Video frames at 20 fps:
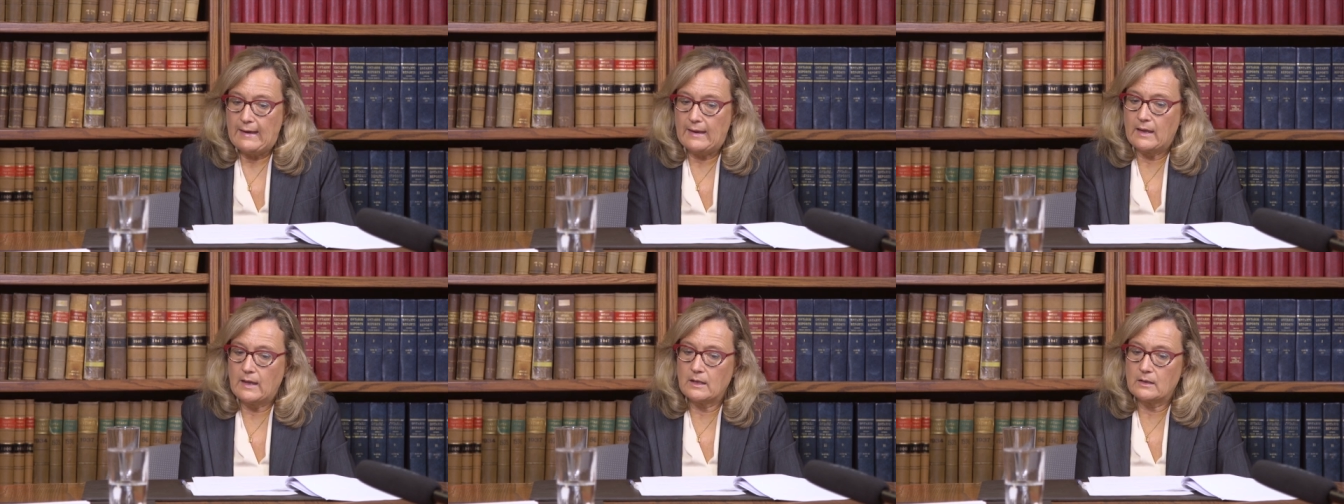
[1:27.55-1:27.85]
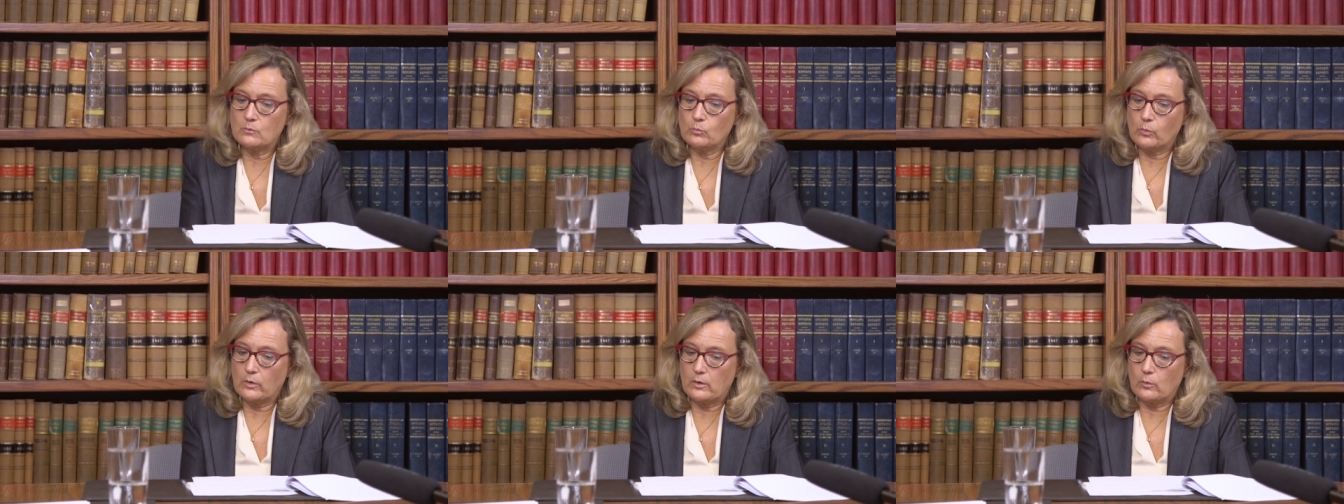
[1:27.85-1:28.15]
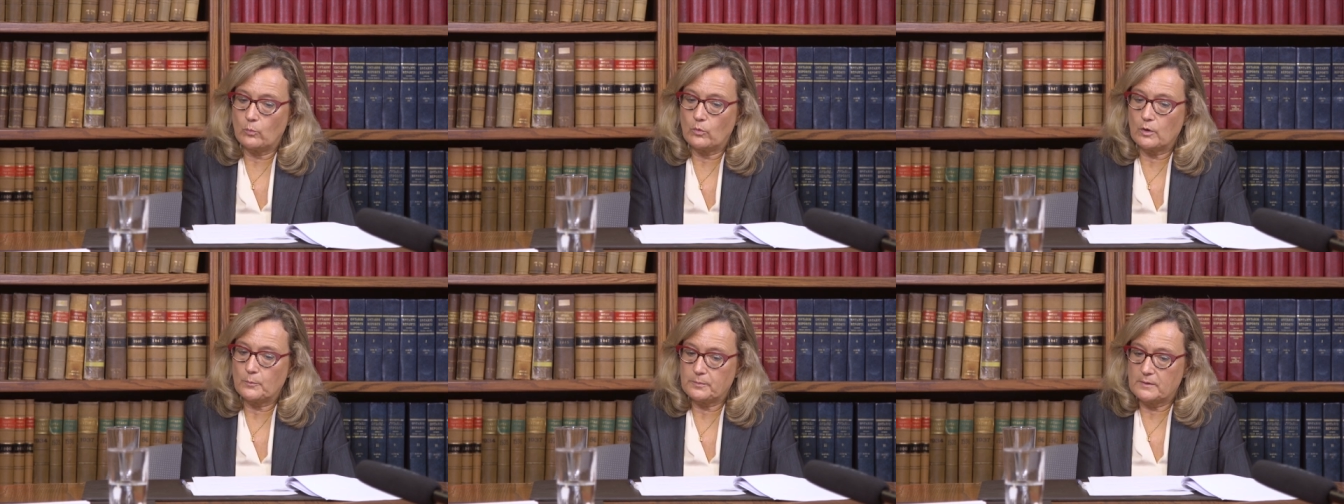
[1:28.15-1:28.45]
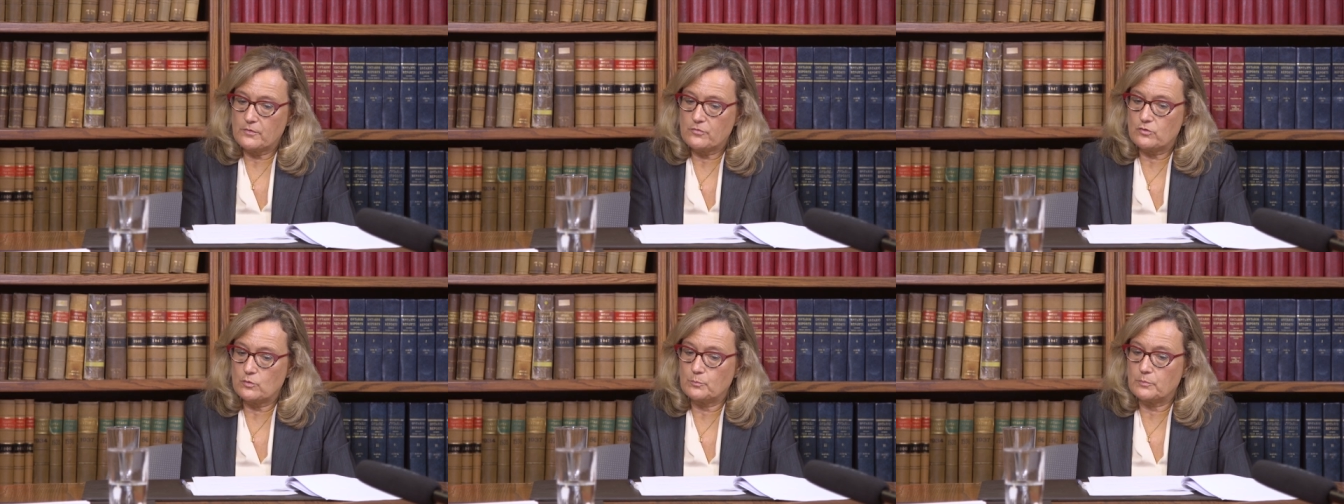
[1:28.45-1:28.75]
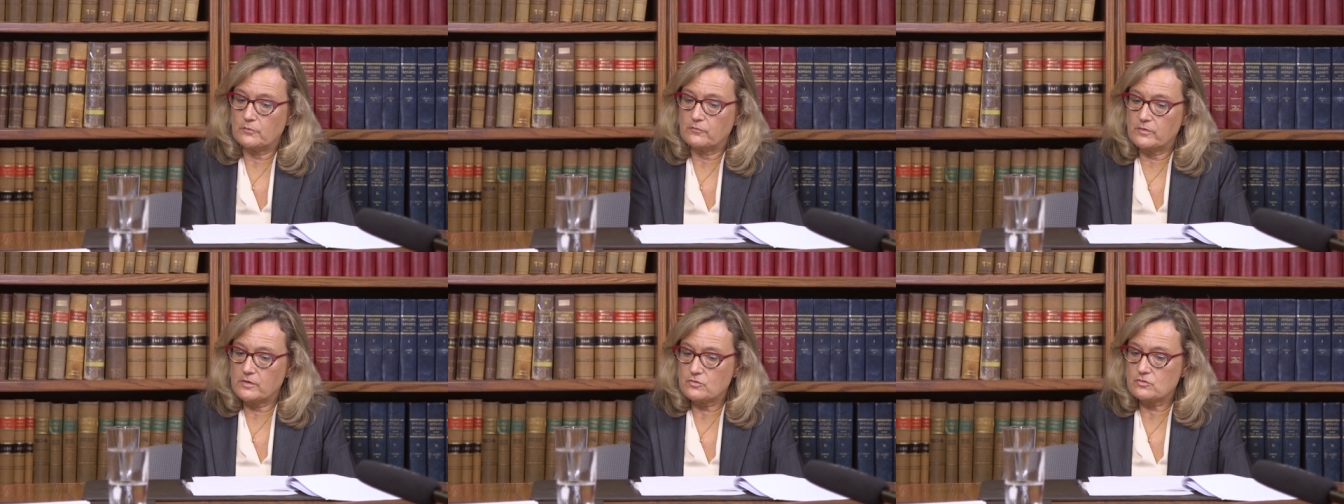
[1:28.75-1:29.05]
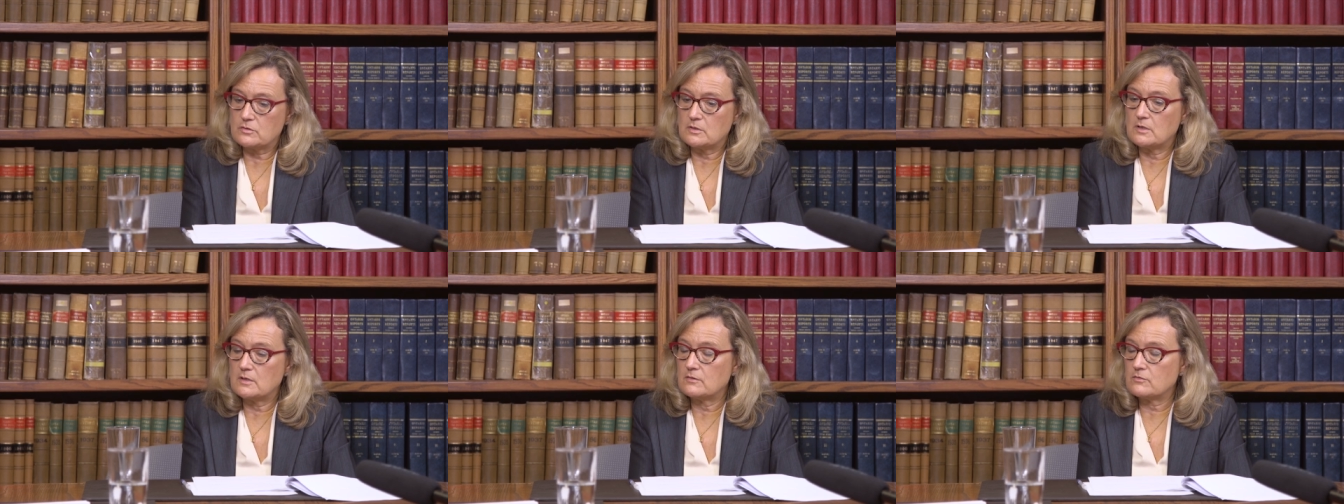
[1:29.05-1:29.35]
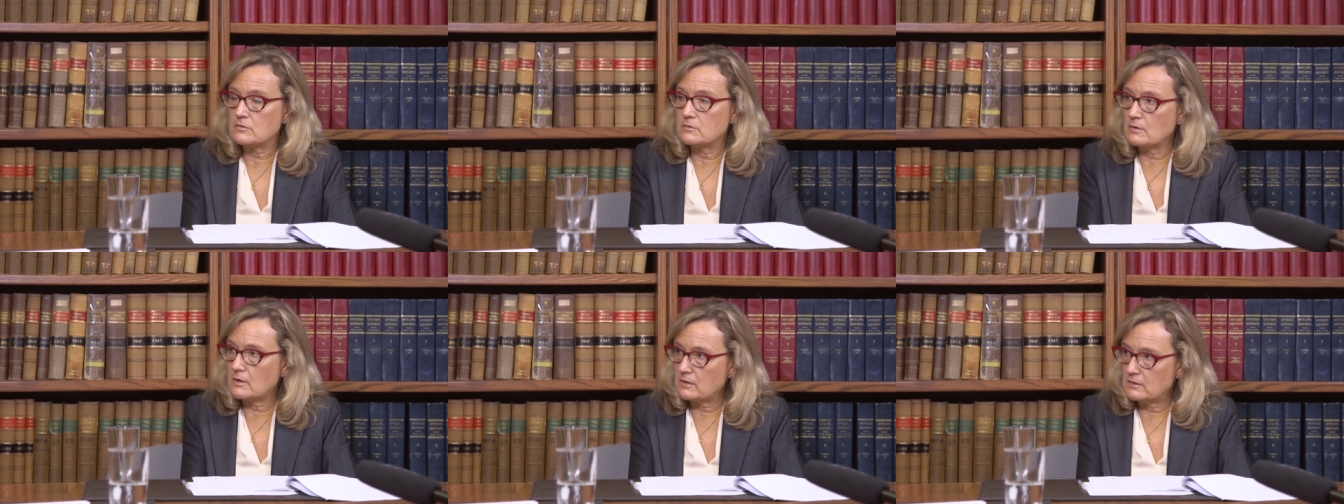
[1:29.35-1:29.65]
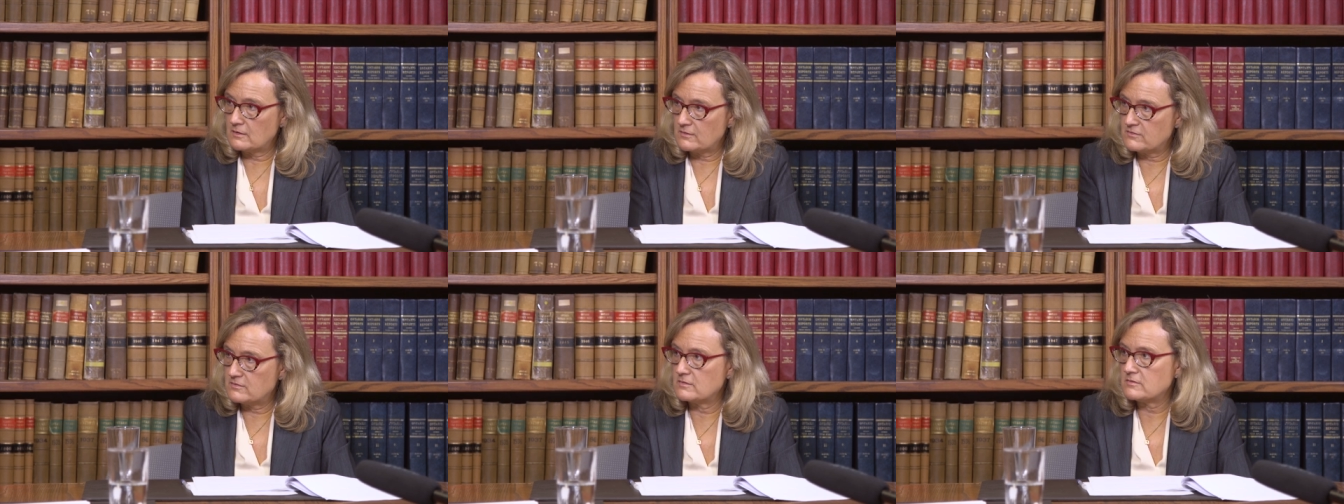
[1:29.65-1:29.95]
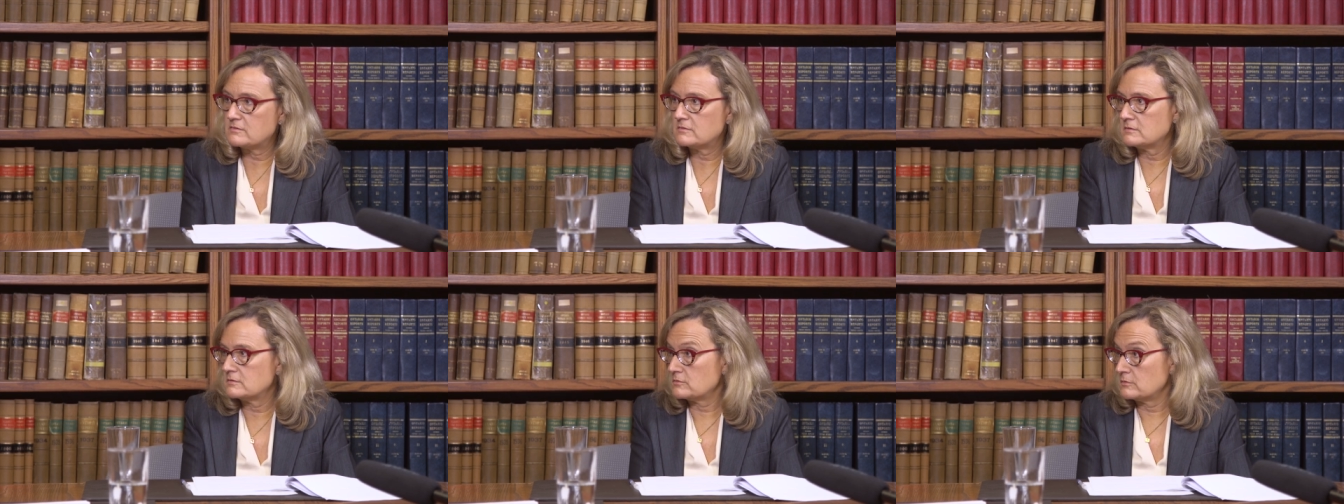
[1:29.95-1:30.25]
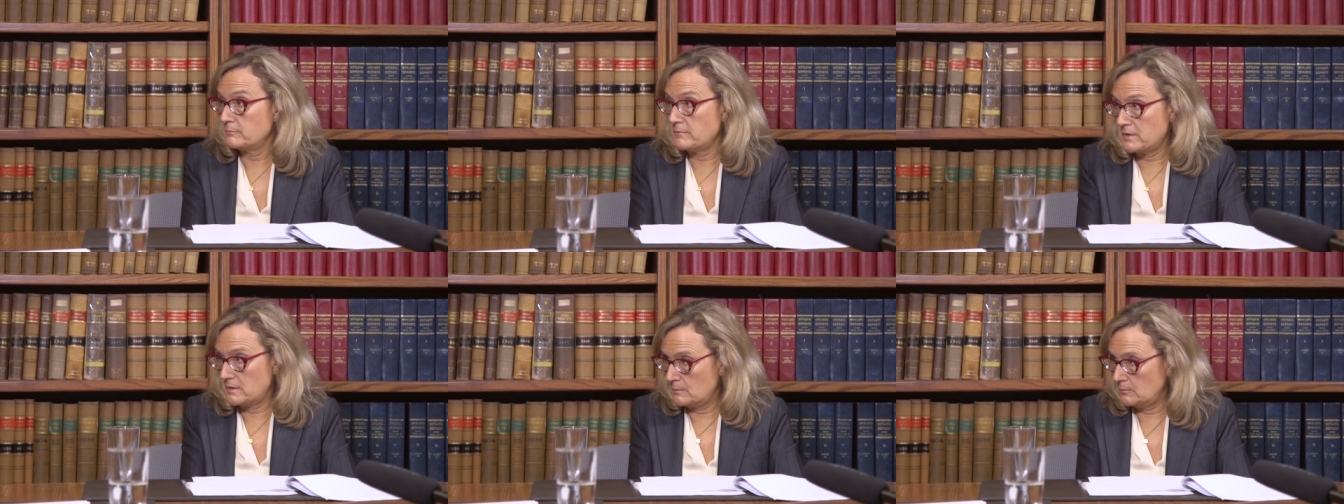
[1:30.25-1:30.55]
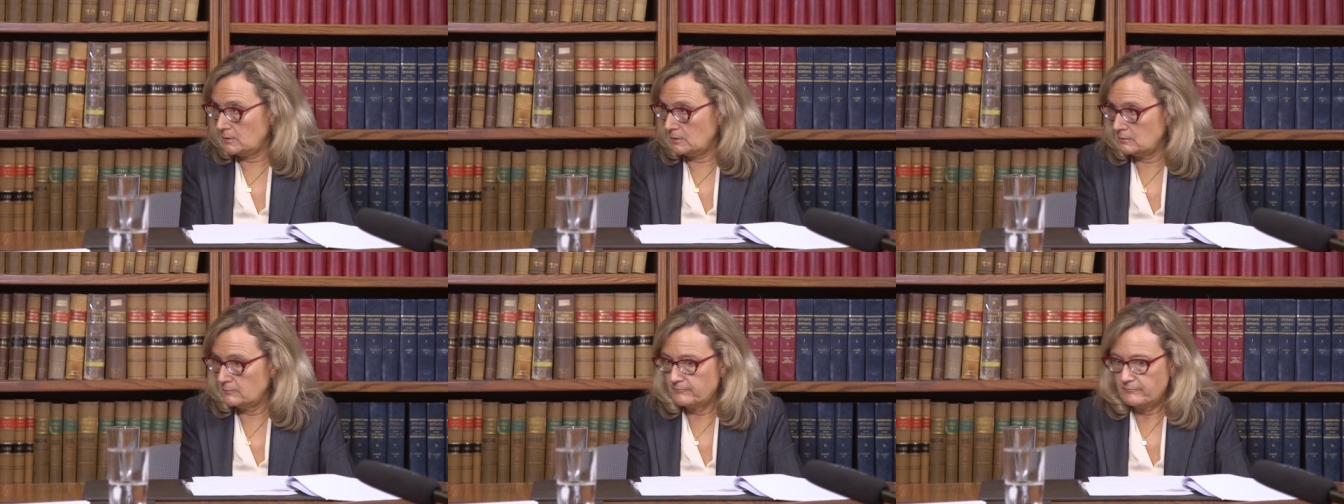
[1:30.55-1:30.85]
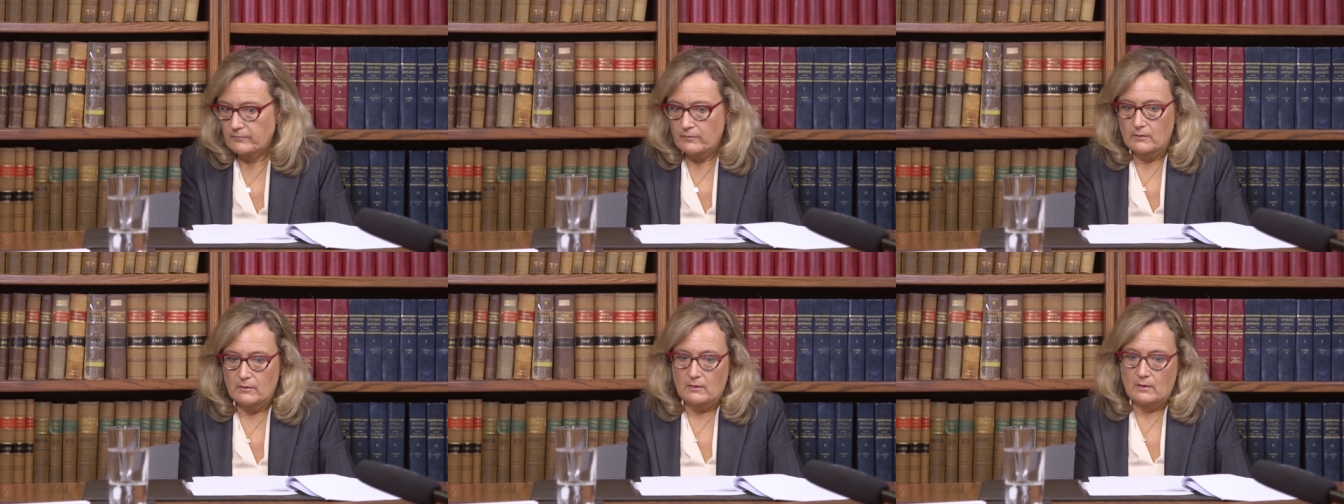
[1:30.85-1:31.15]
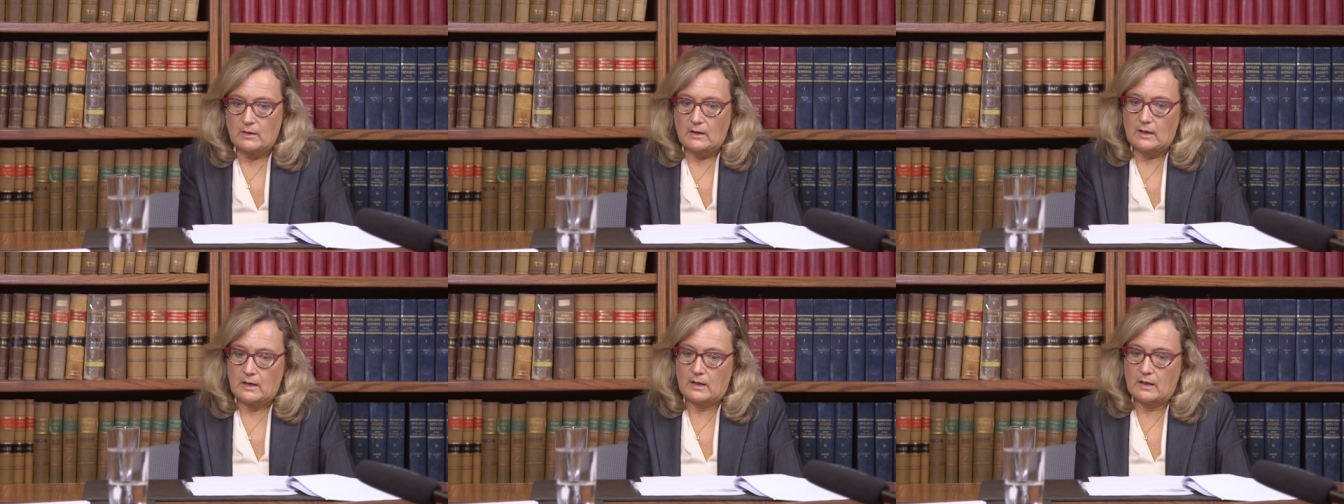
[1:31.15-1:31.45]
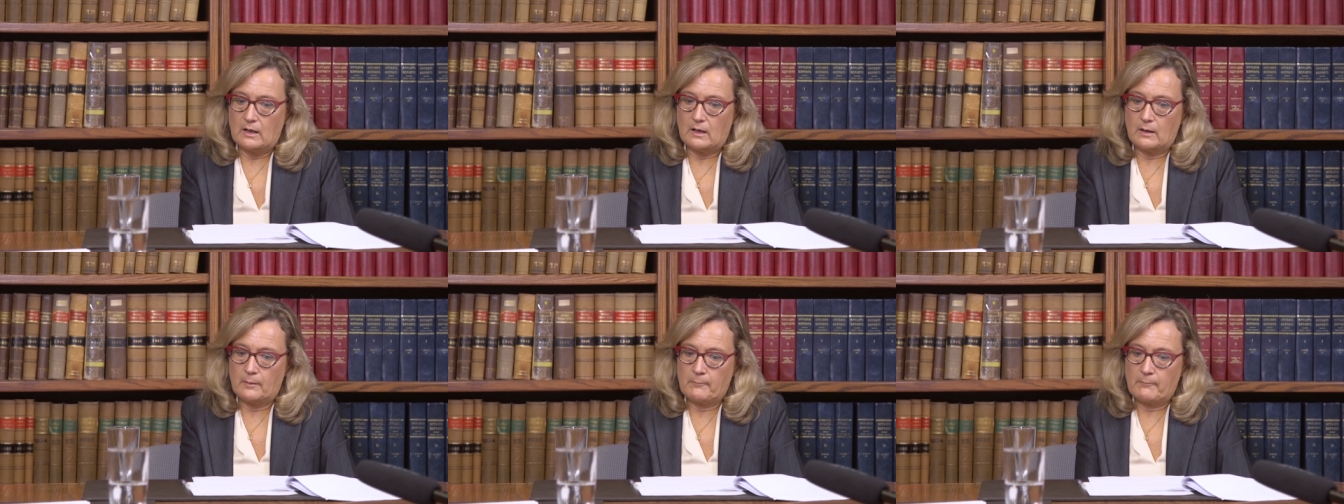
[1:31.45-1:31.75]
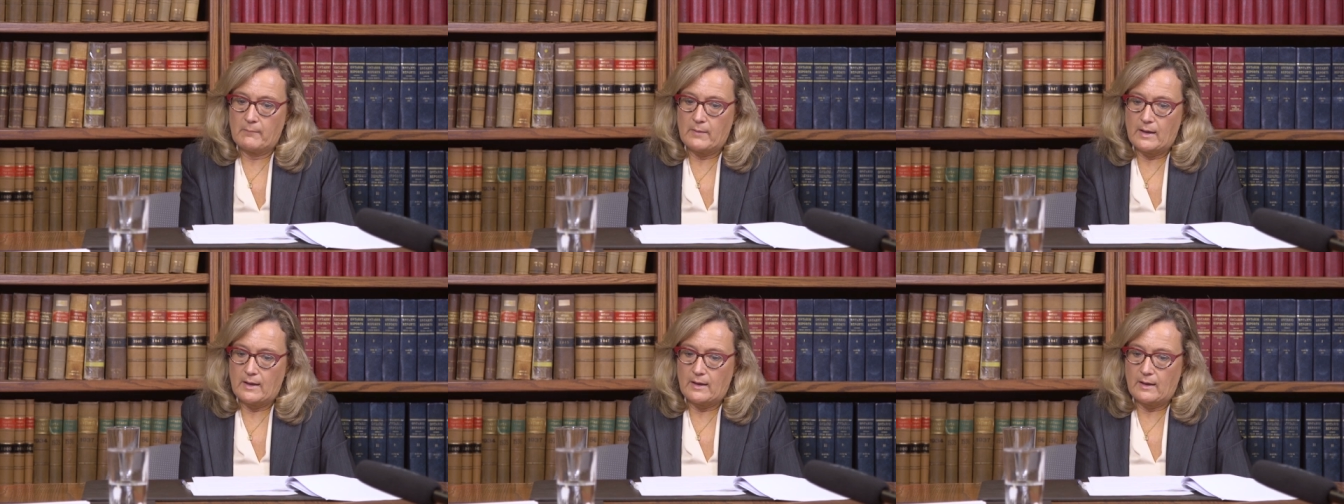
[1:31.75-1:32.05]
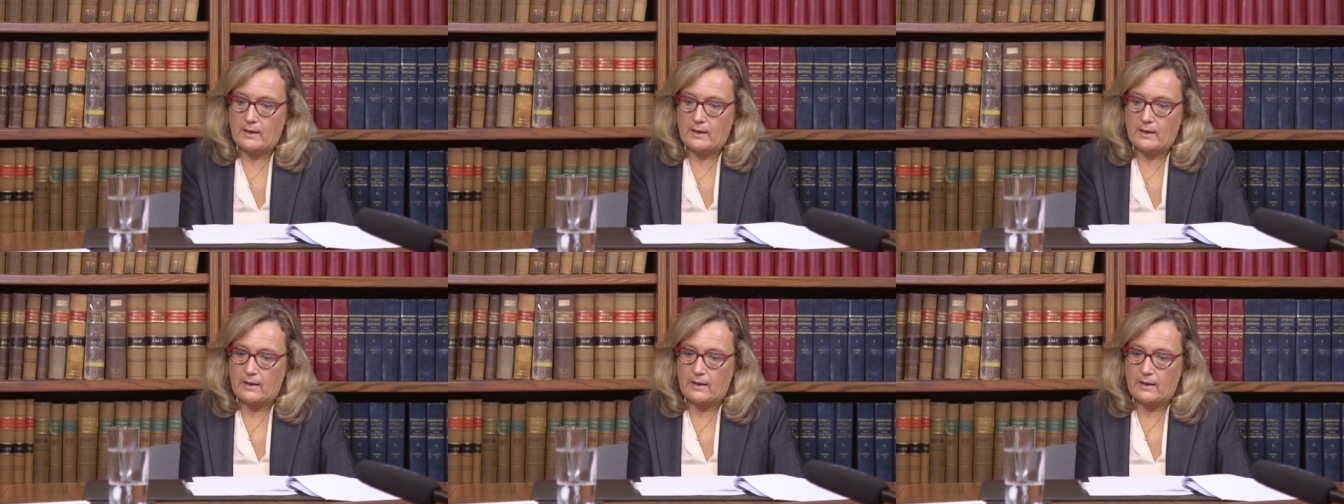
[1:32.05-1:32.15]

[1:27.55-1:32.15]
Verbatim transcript: and where workplace supervision is non existent or minimal. Um,